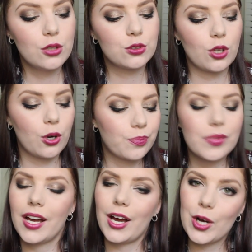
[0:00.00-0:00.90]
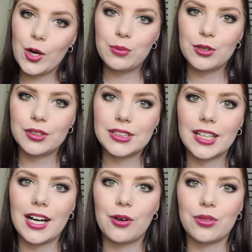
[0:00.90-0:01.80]
So I hope you will
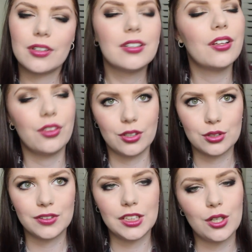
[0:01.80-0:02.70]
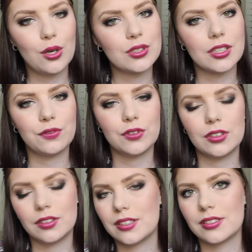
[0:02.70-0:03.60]
check out those videos if
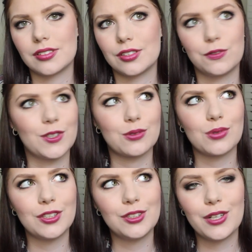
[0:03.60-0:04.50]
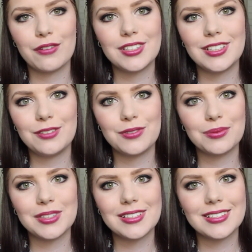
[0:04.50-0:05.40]
this is the first one you have seen
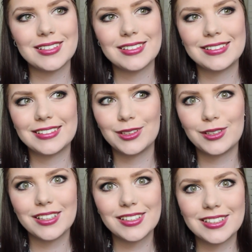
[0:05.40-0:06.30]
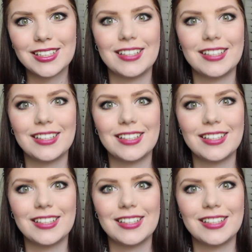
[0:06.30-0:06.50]
from this series.